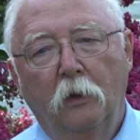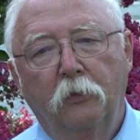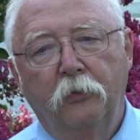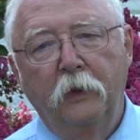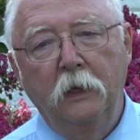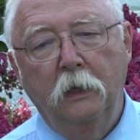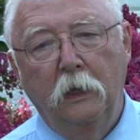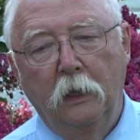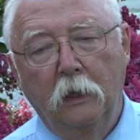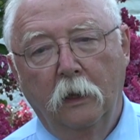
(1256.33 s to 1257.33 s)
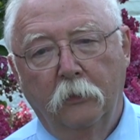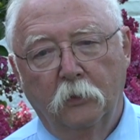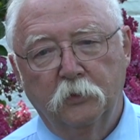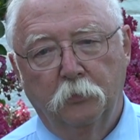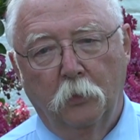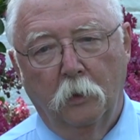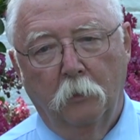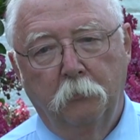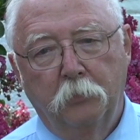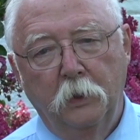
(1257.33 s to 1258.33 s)
thinking those were
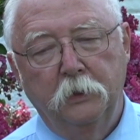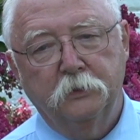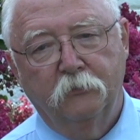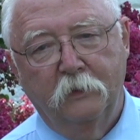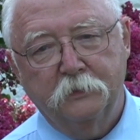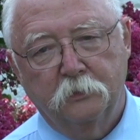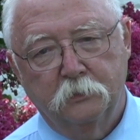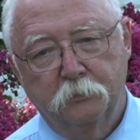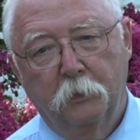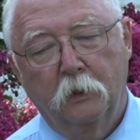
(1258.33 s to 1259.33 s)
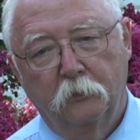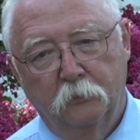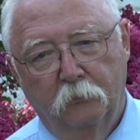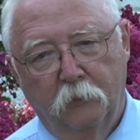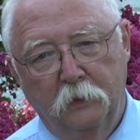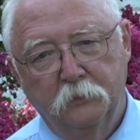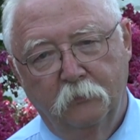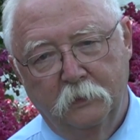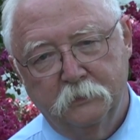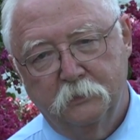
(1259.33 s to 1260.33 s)
British vessels, because the French
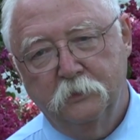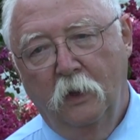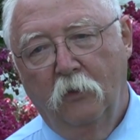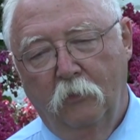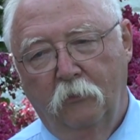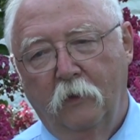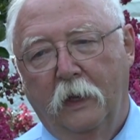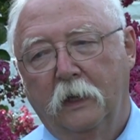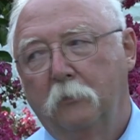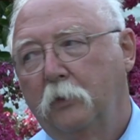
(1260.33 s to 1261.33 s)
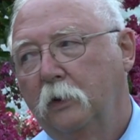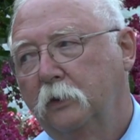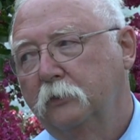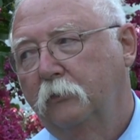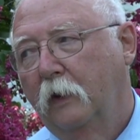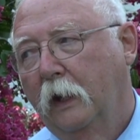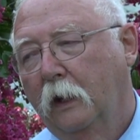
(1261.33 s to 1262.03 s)
vessels were flying a British flag.